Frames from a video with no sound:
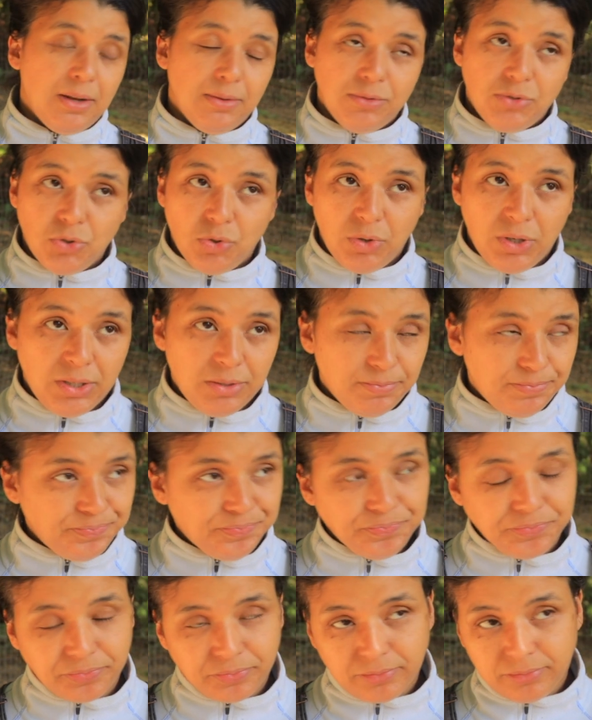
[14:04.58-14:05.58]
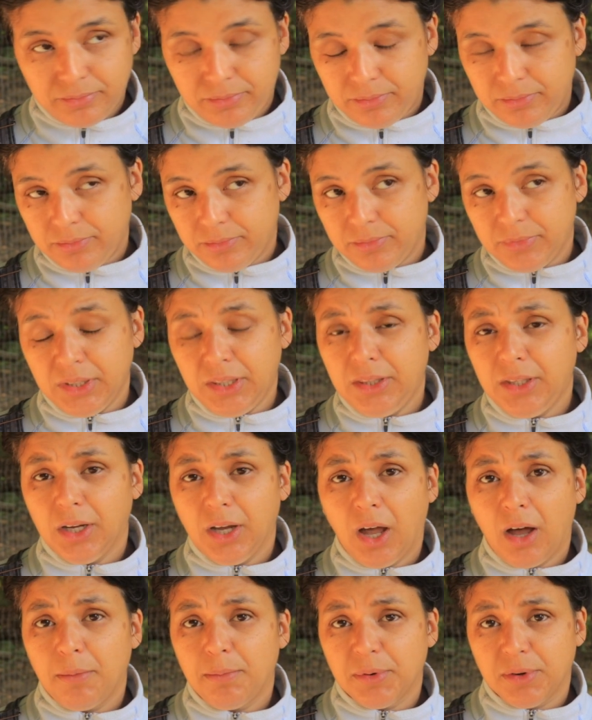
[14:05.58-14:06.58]
doing the
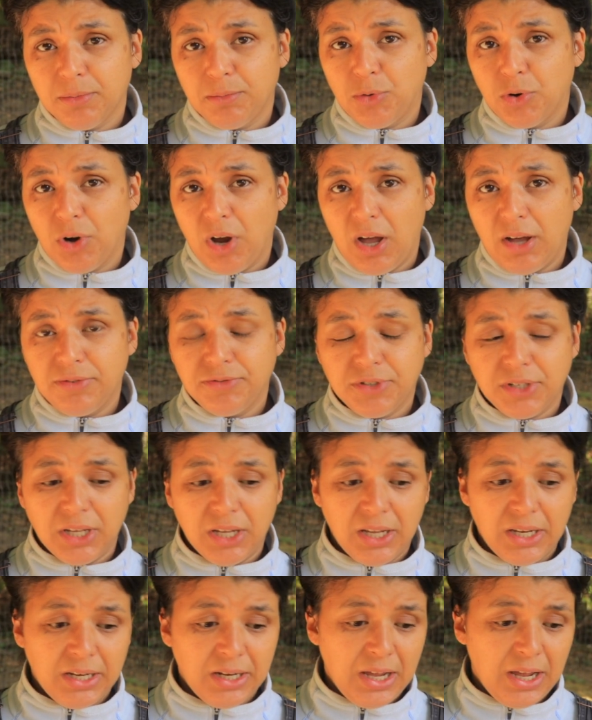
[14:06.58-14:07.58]
copper more often,